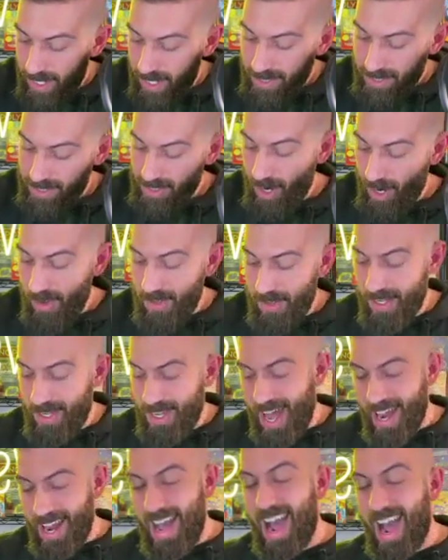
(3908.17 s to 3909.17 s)
So you
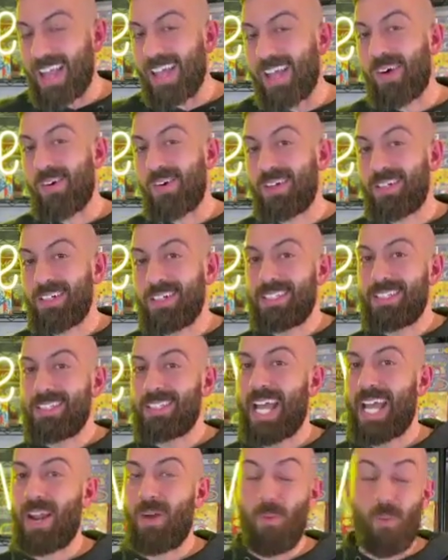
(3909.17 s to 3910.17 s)
got a holo
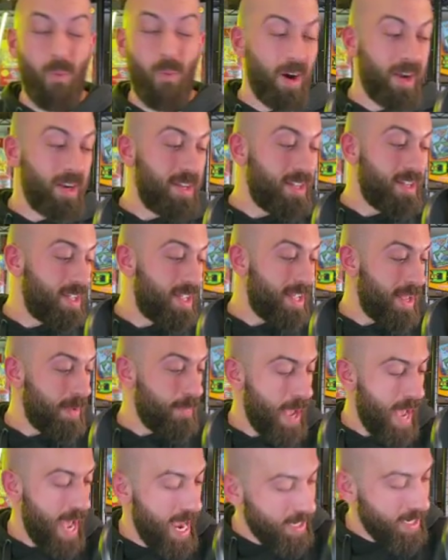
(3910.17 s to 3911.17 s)
out of one
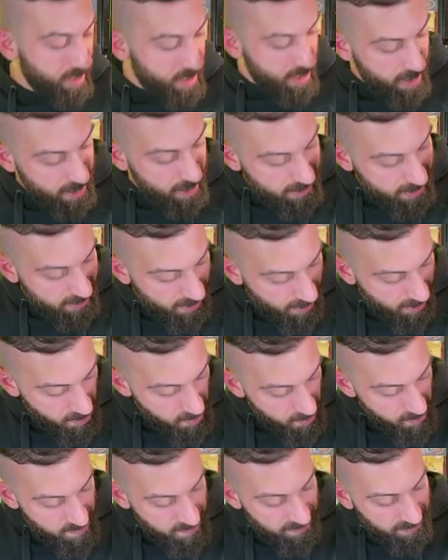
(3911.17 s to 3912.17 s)
pack there.
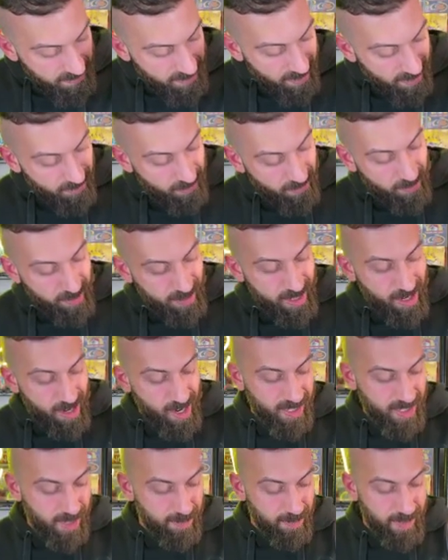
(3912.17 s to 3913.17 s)
So really
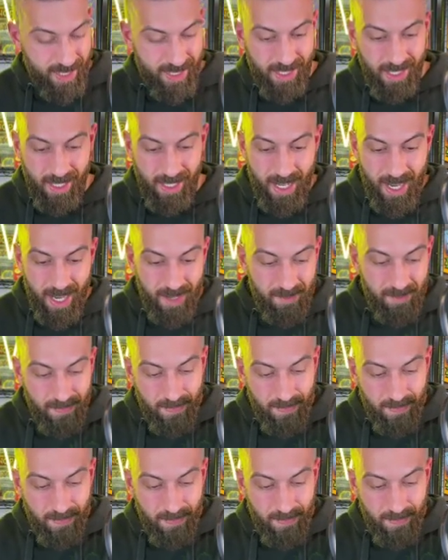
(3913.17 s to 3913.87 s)
awesome to see that.